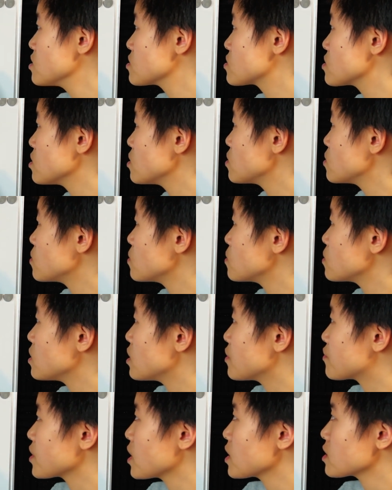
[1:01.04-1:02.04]
So
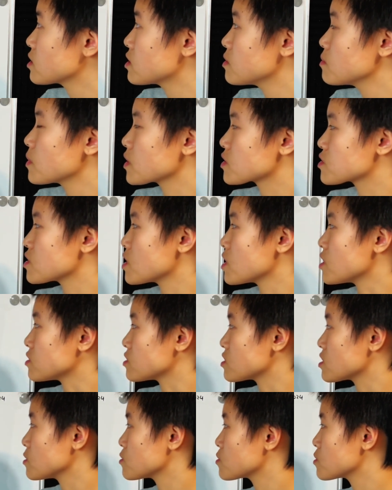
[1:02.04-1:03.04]
if that didn't make
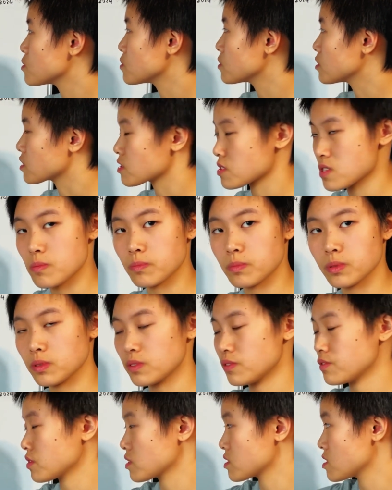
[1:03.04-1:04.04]
sense, I'll show you an example.
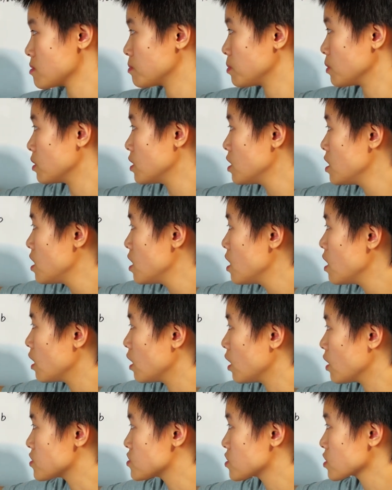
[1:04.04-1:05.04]
For example,
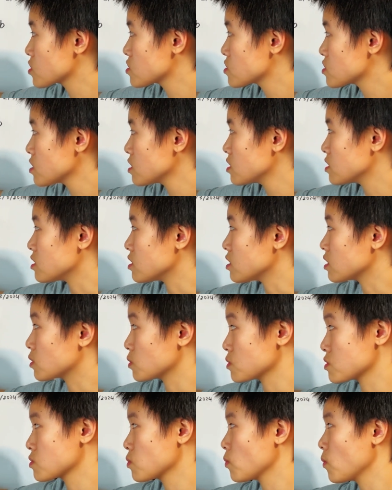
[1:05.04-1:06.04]
16
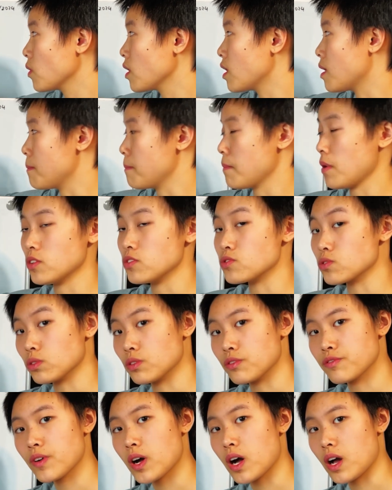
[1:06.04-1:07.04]
equals to 1
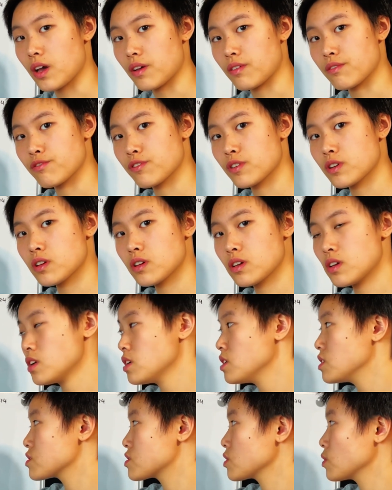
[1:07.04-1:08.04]
modulo 5.
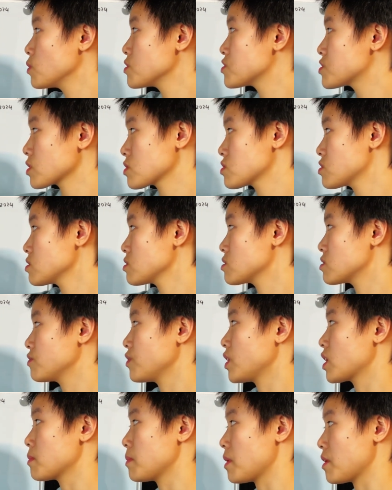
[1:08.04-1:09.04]
So when 16
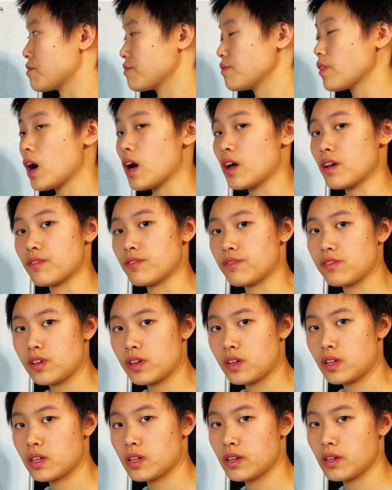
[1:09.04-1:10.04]
divided by 5,
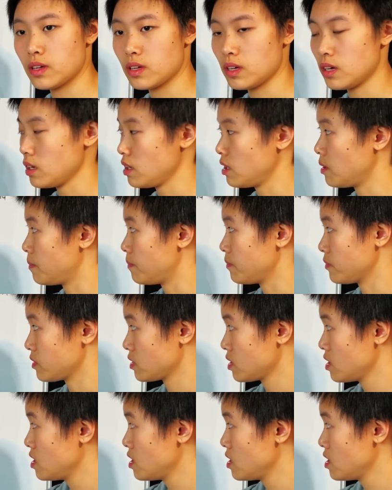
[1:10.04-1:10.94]
and